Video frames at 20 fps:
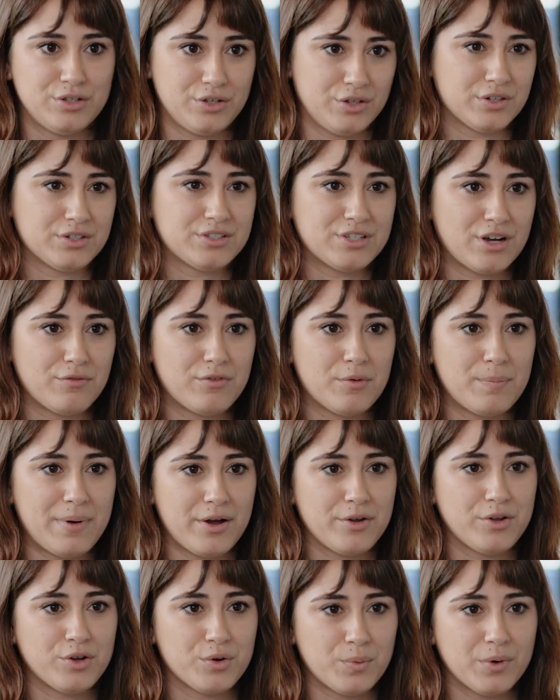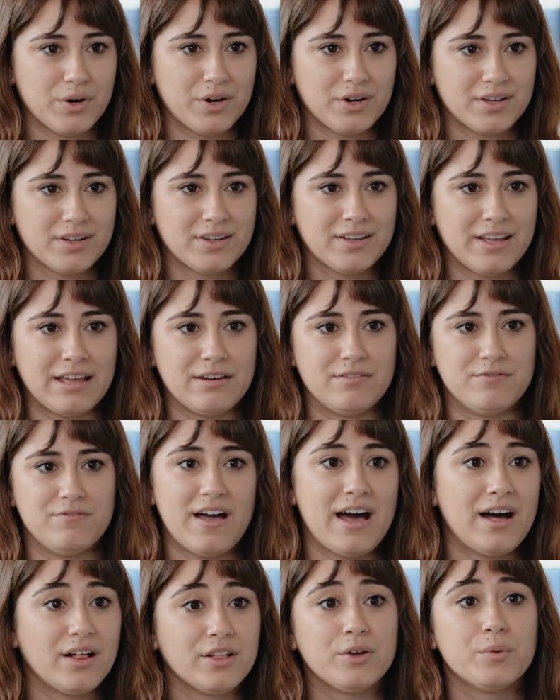to yourself about your work and
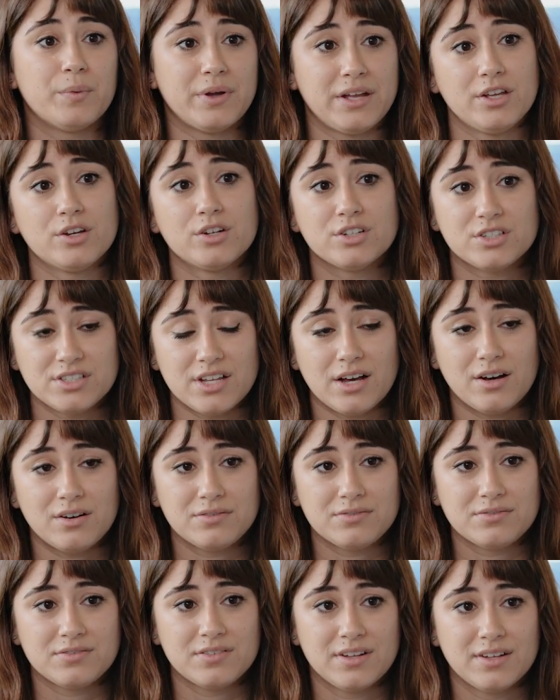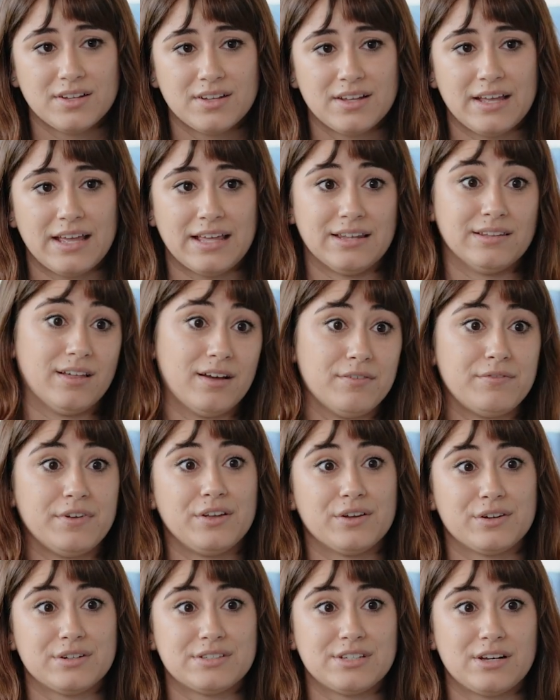valuing yourself and
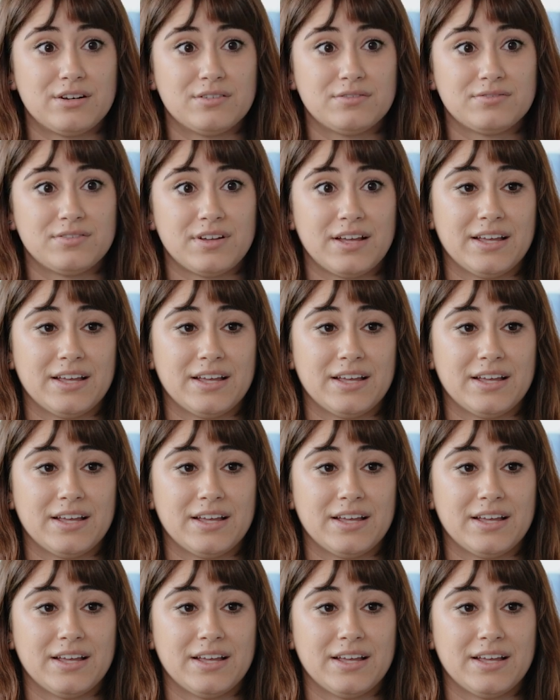loving yourself.